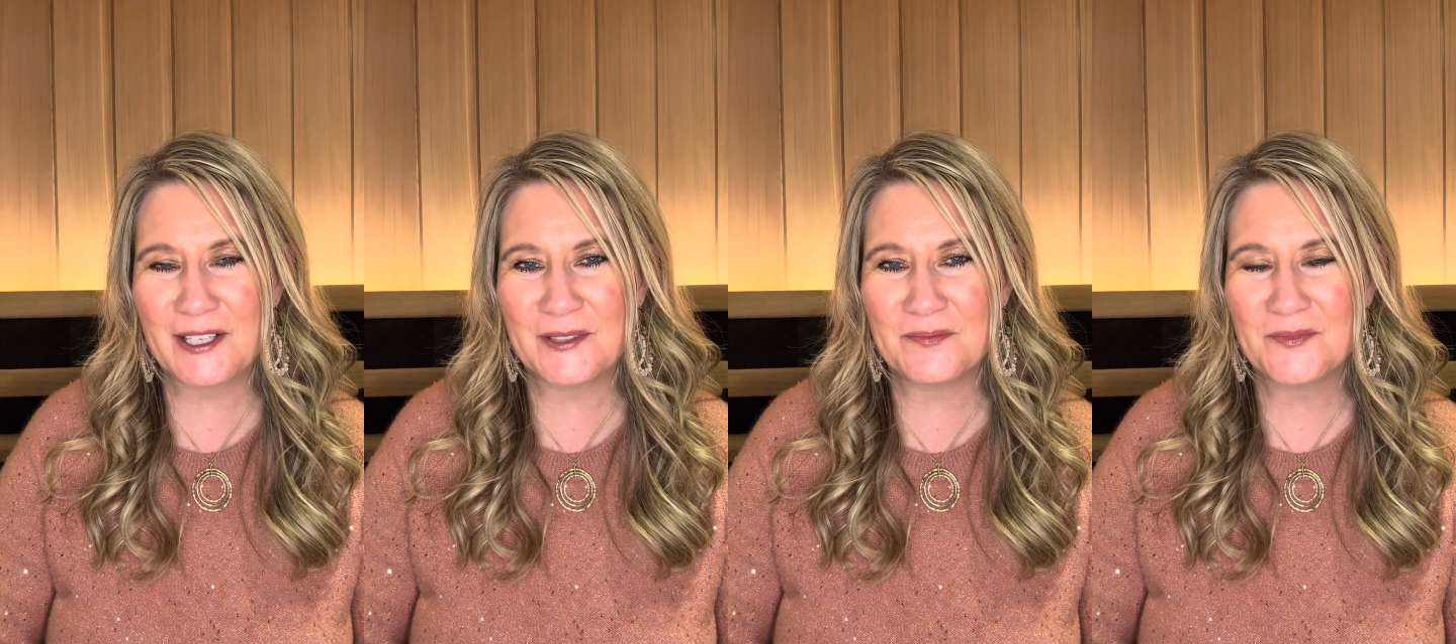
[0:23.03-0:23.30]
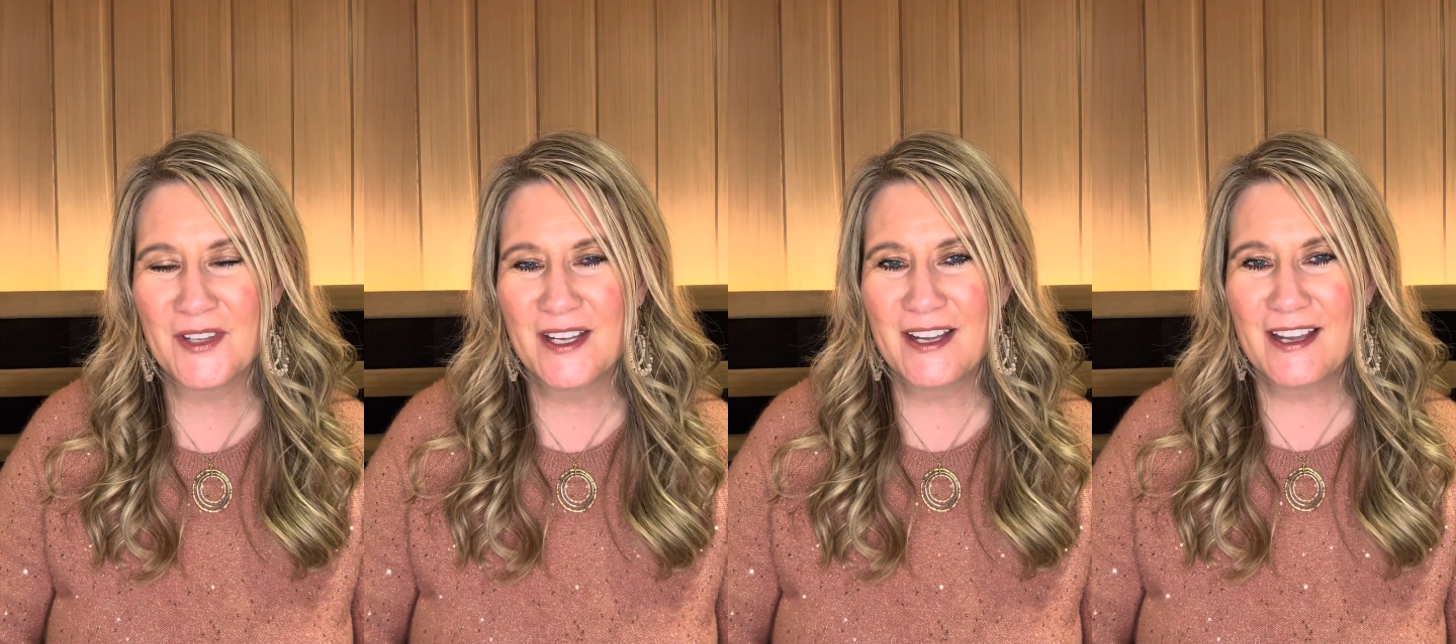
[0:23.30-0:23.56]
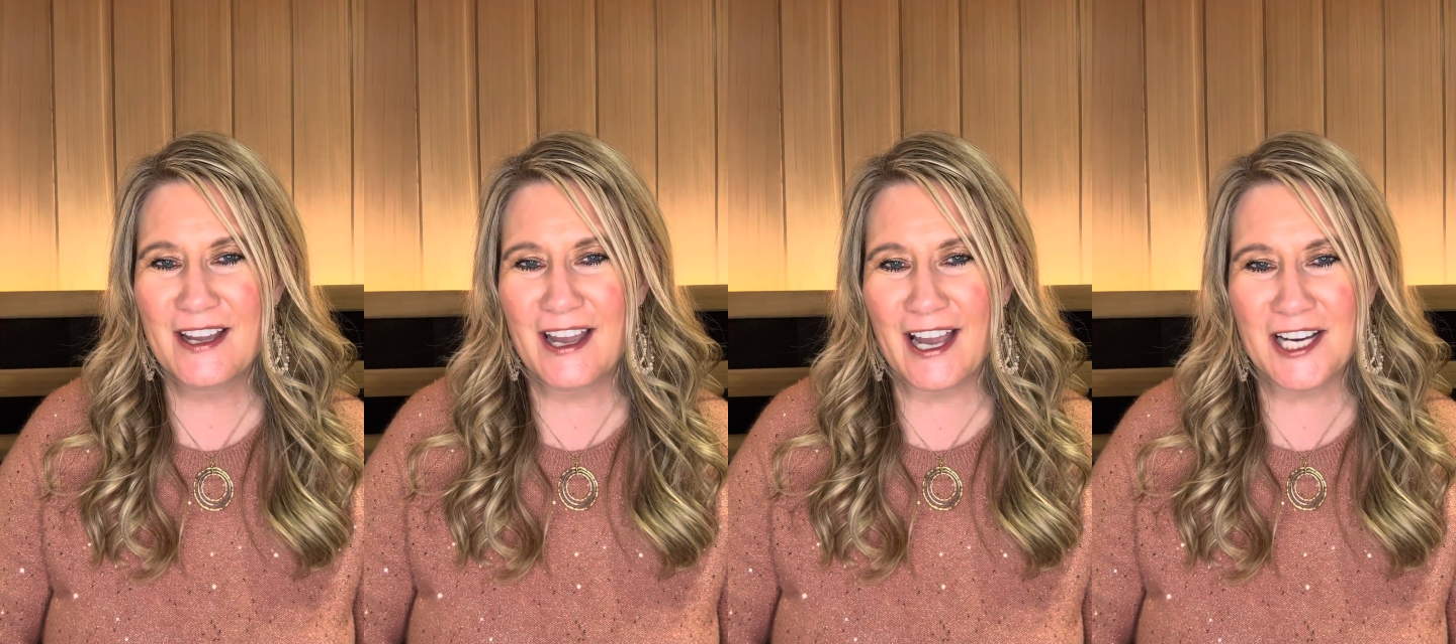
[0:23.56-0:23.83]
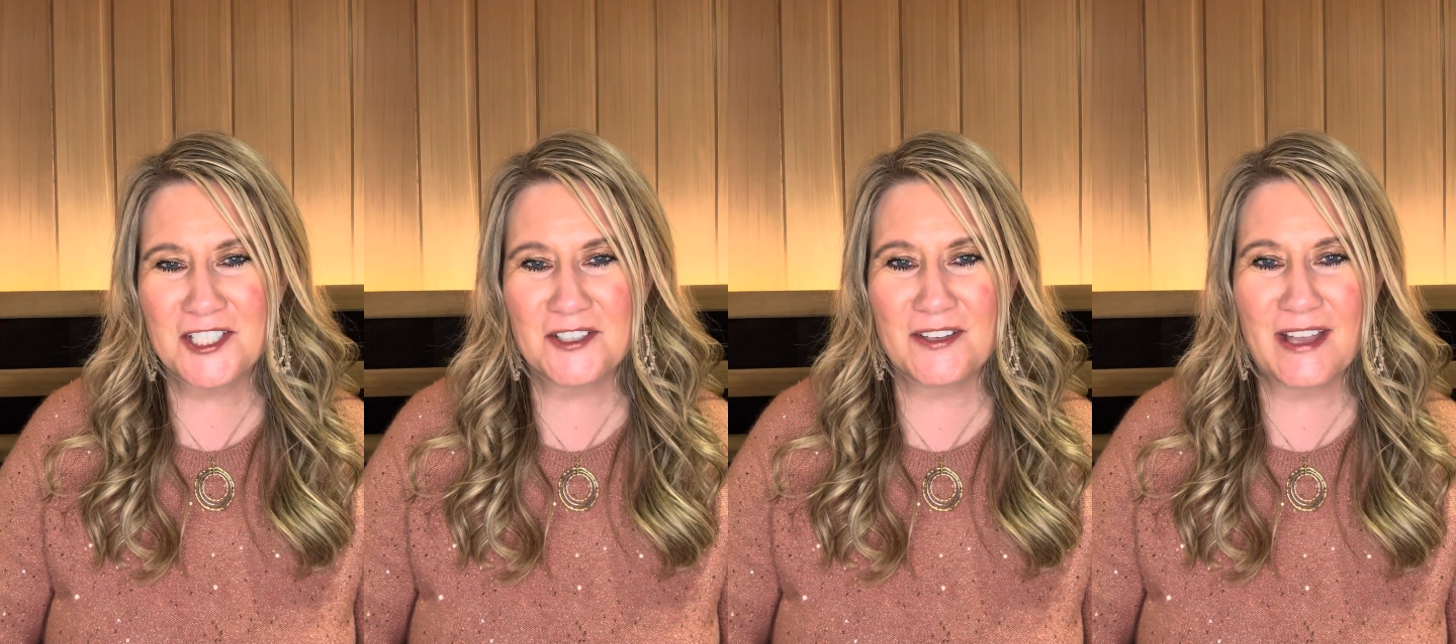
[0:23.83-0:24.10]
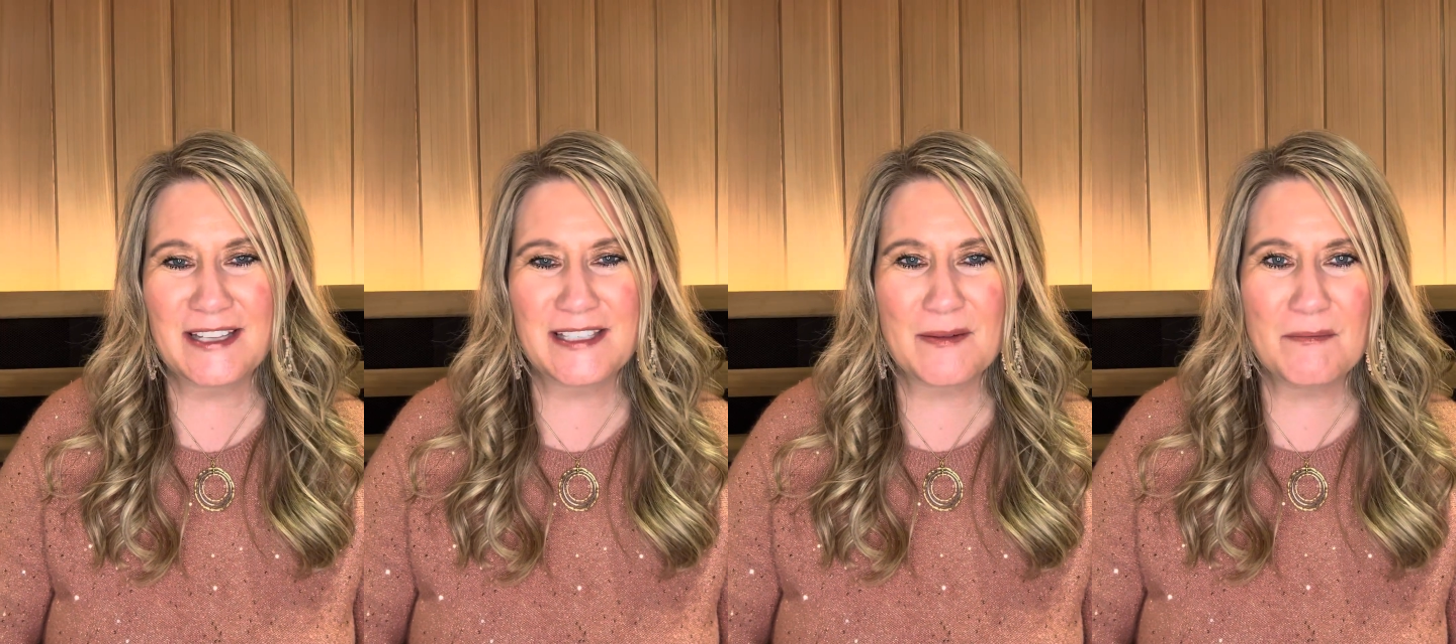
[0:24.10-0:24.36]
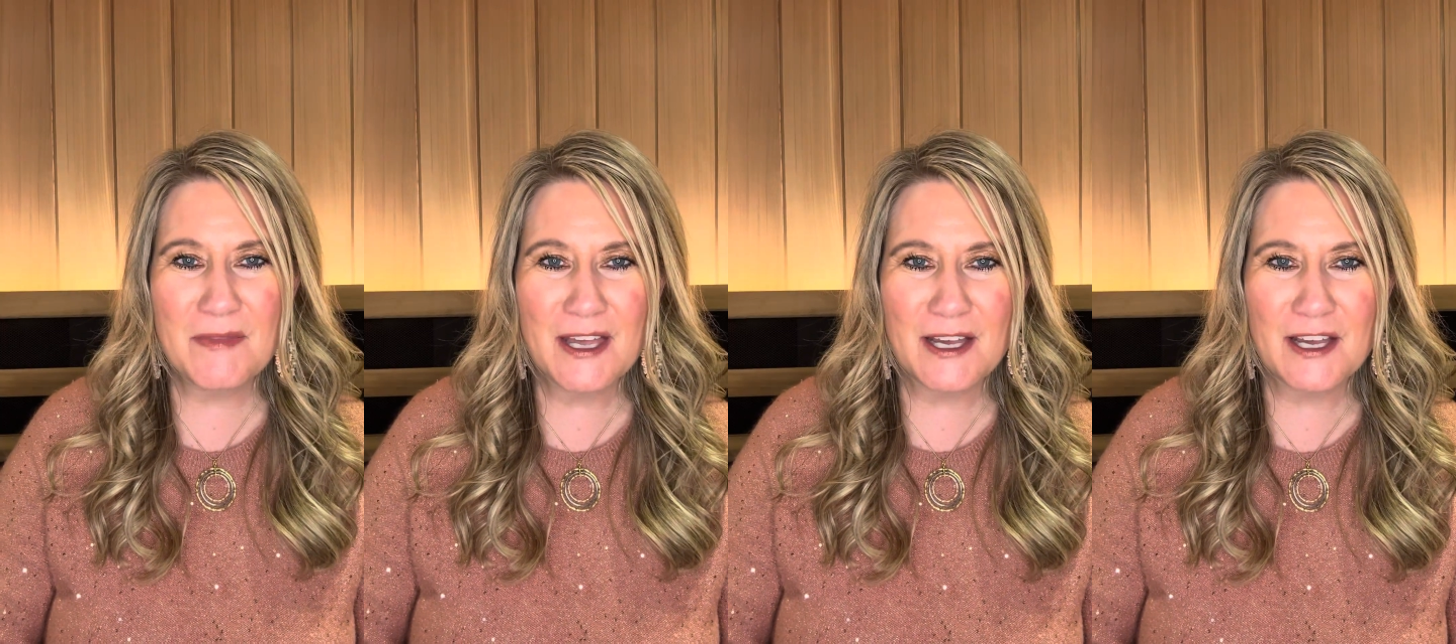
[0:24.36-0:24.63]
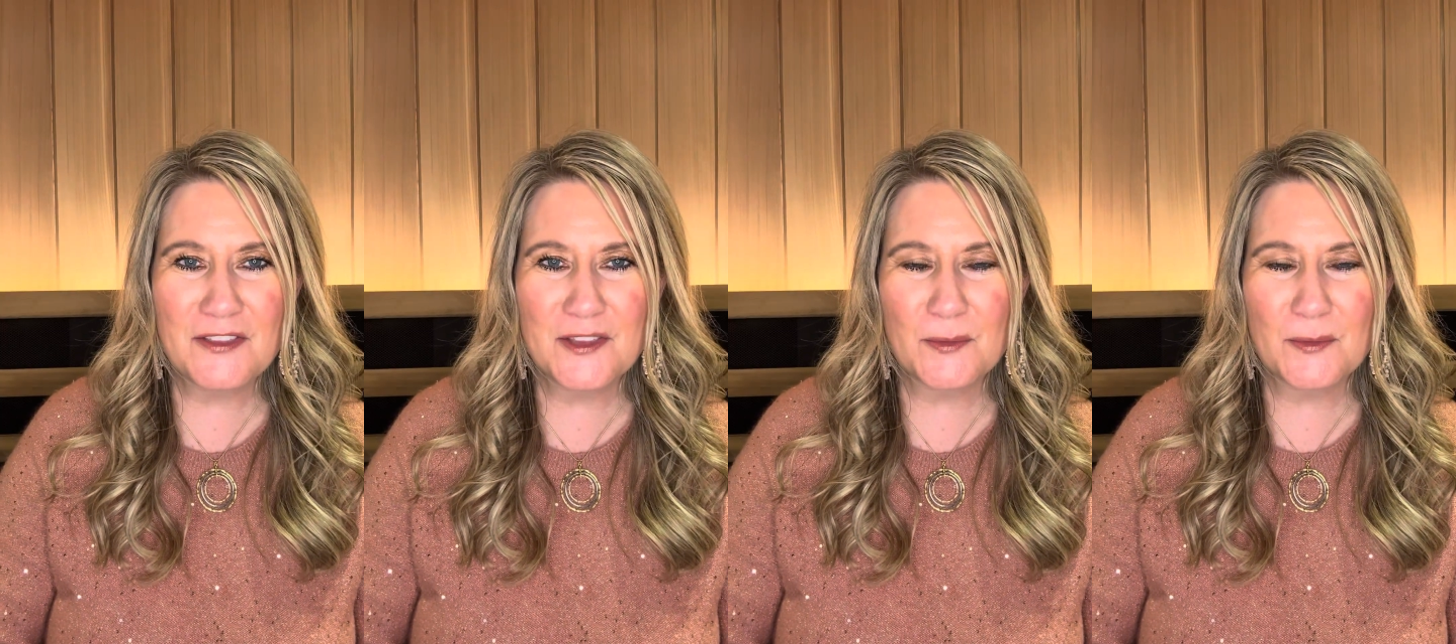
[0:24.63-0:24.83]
And actually, that's a myth,